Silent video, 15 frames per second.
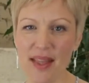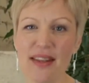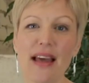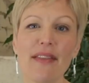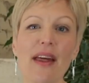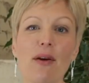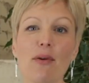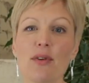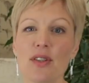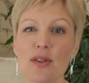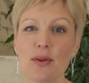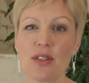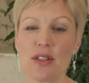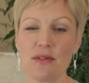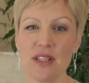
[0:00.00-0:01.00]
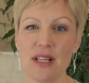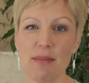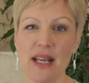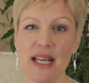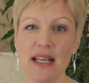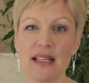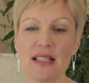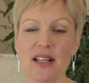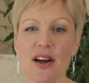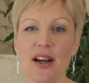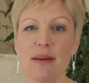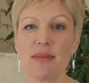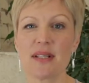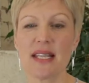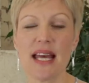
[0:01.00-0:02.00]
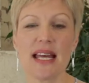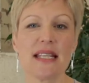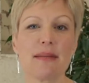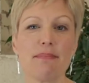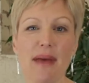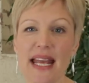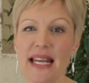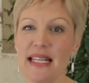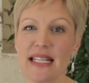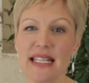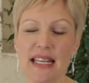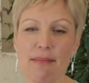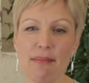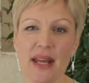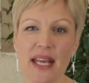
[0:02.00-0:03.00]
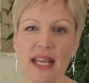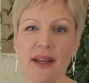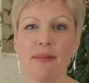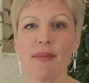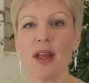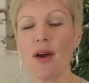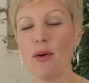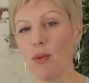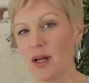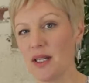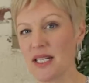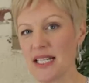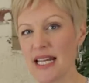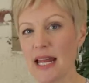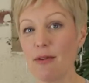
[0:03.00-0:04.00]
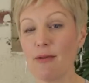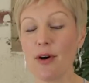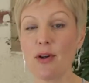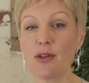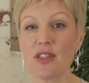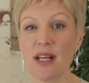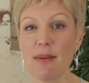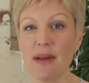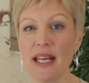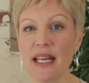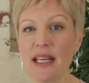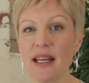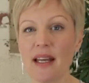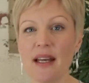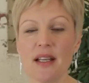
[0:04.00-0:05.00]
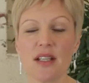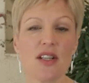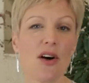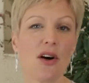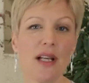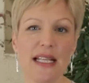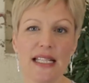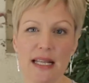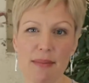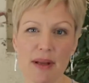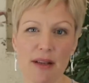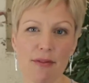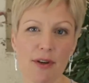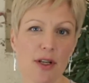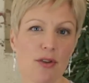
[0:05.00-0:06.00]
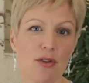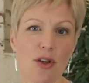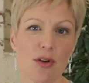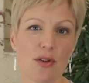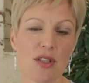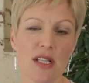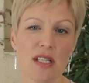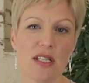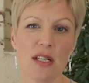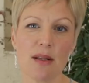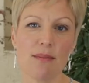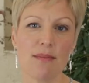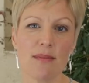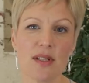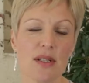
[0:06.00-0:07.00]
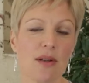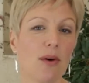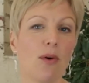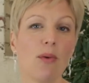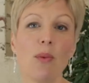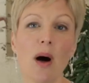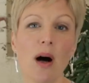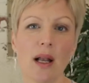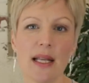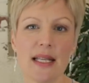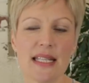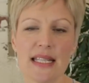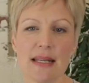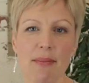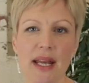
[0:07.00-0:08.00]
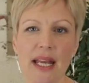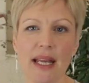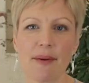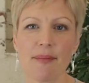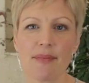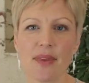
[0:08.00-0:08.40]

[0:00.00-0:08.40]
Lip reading: Now there are all sorts of dimming types. There's mains dimming, 1 to 10 volt dimming, Dali dimming for control systems, or wireless dimming.